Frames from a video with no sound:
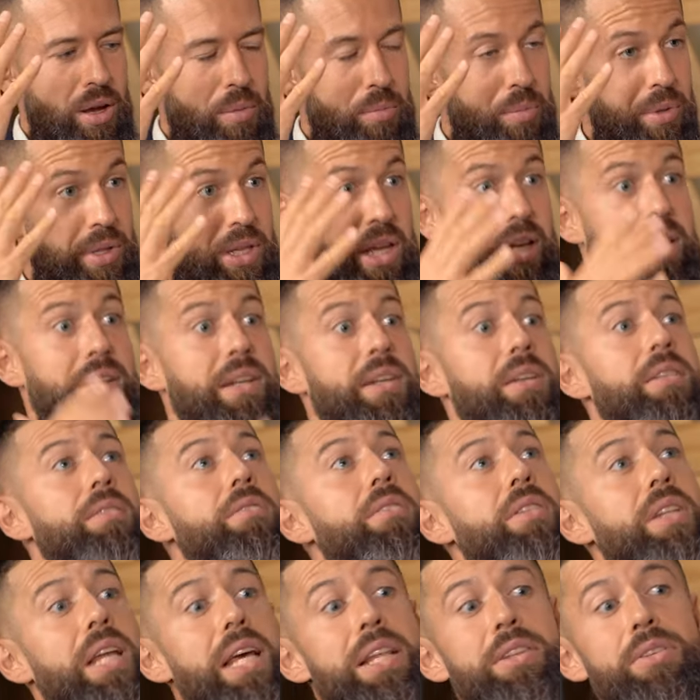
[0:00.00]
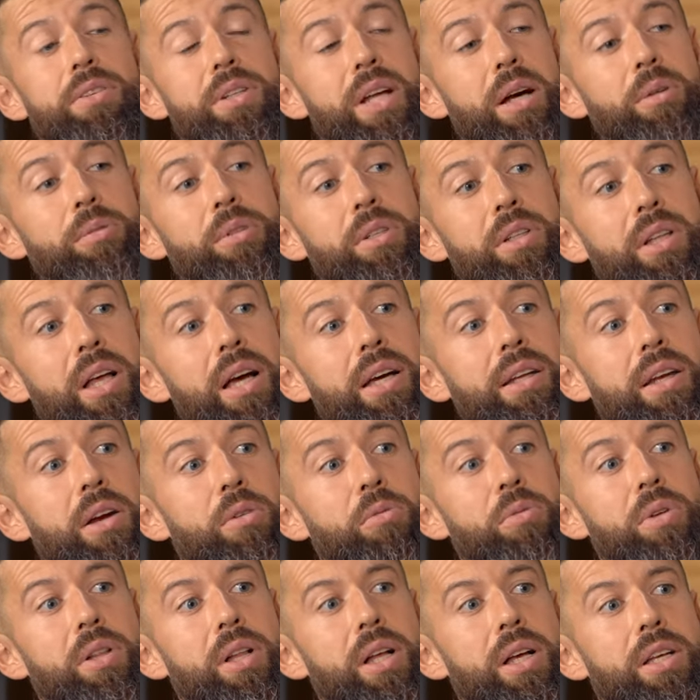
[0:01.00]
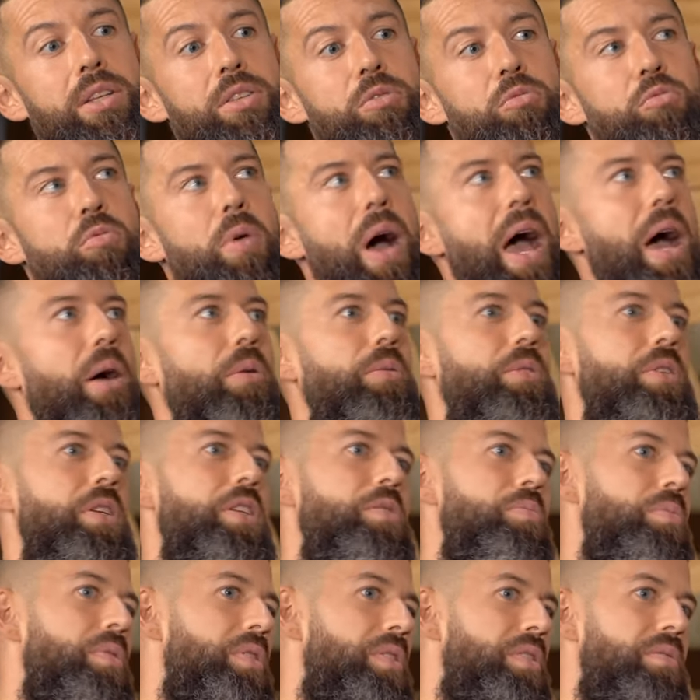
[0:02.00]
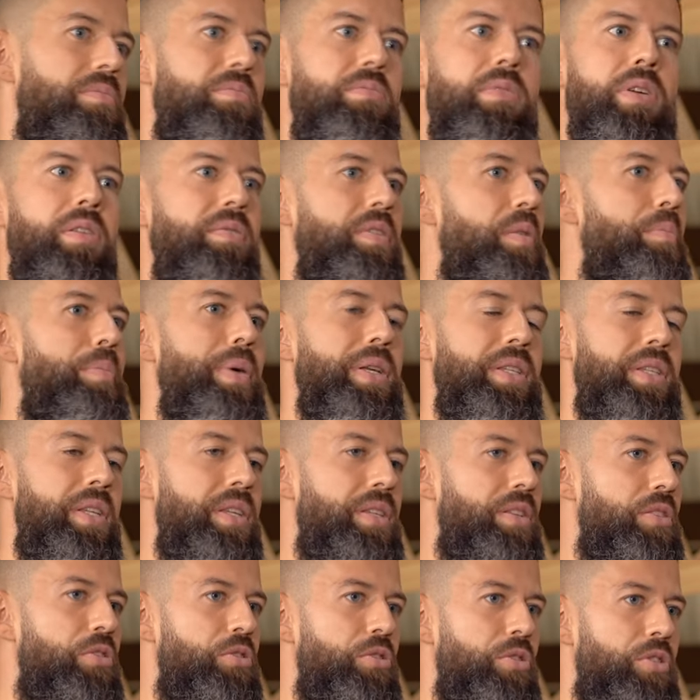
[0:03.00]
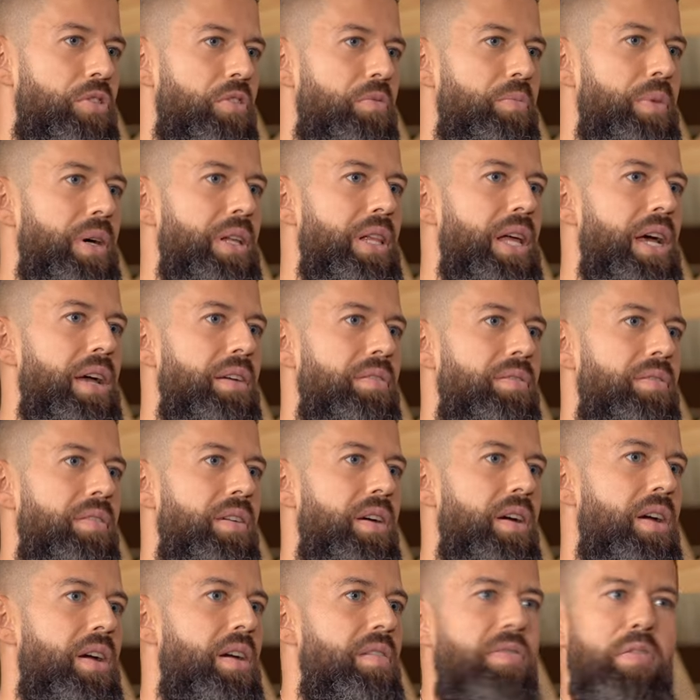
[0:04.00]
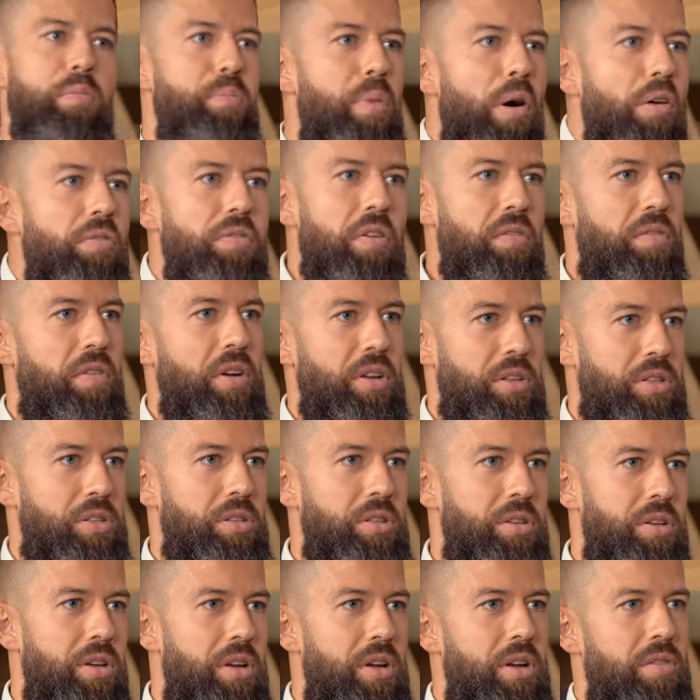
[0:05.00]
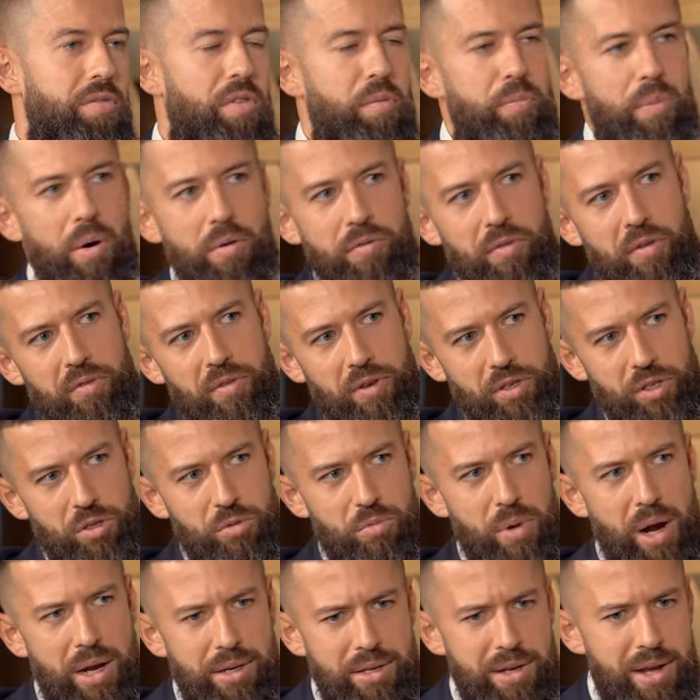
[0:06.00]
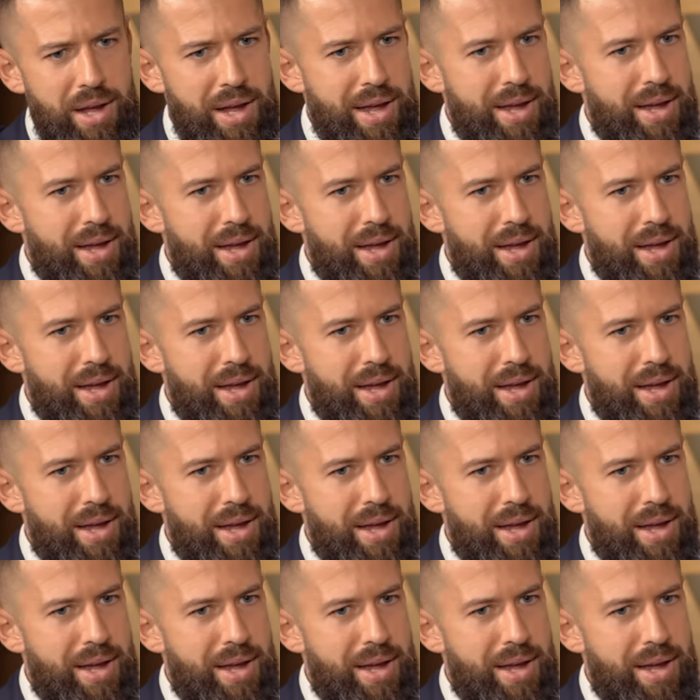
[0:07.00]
But then later down the line, I realized, wow, this was one of the best decisions of my life. For both of us, right?